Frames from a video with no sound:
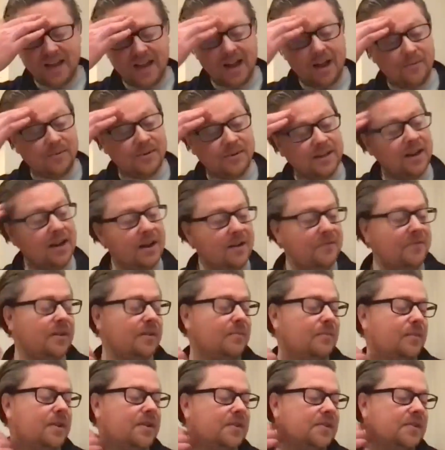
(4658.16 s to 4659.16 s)
I was
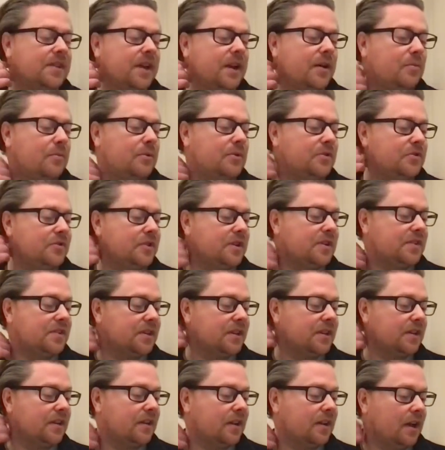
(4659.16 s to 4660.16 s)
laughing because they were
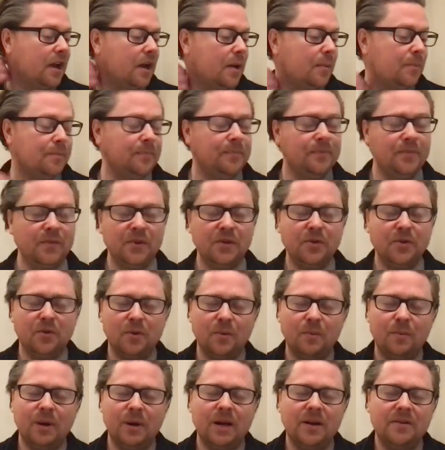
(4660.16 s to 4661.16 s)
addressing um,
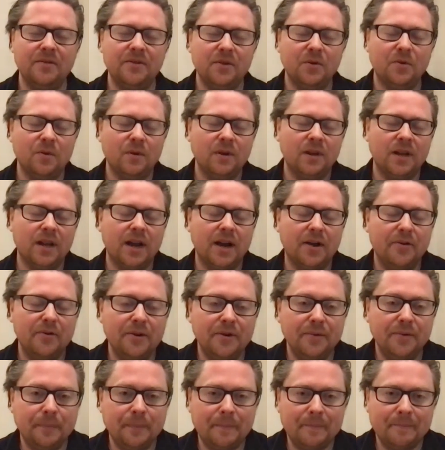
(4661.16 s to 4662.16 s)
your part of your
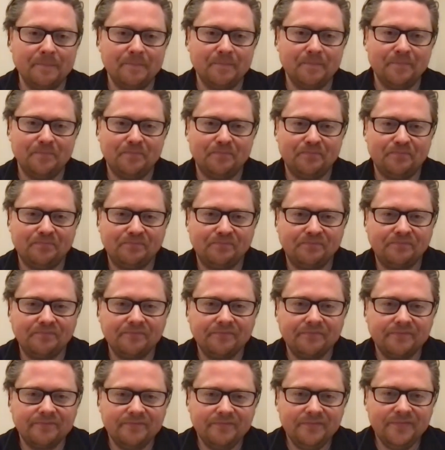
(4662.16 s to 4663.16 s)
Lyran
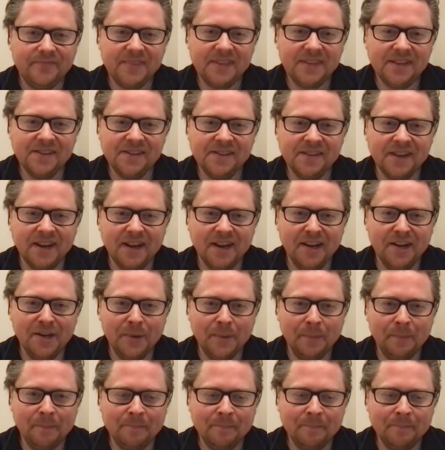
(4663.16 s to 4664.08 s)
side,